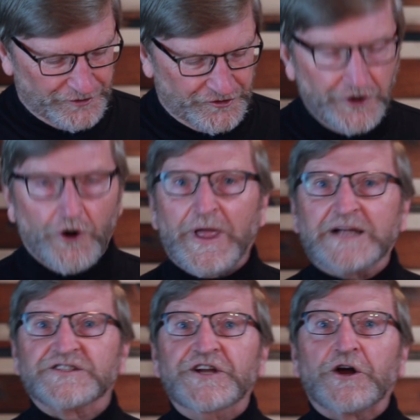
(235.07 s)
so you know
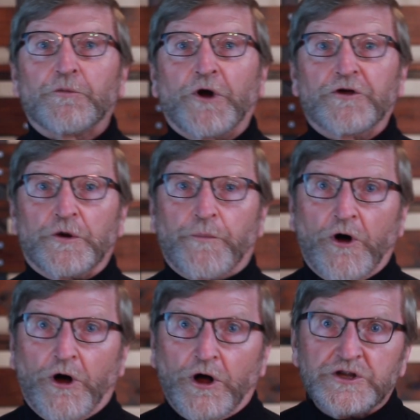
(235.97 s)
that's dear brother
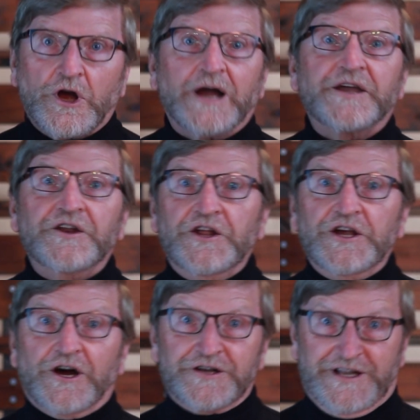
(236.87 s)
Paul talking to young